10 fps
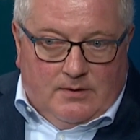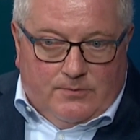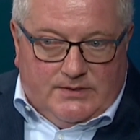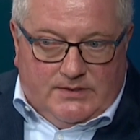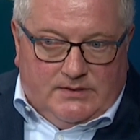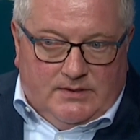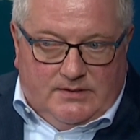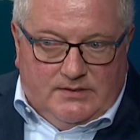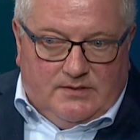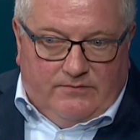
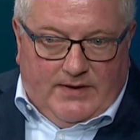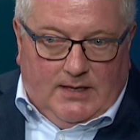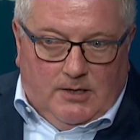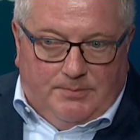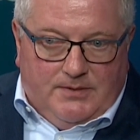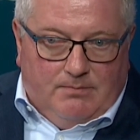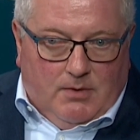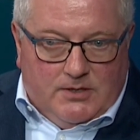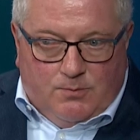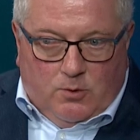Resistance is developed
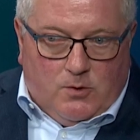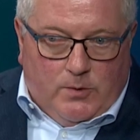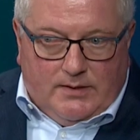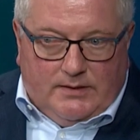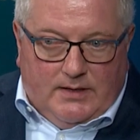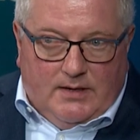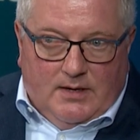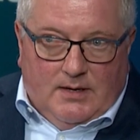much more quickly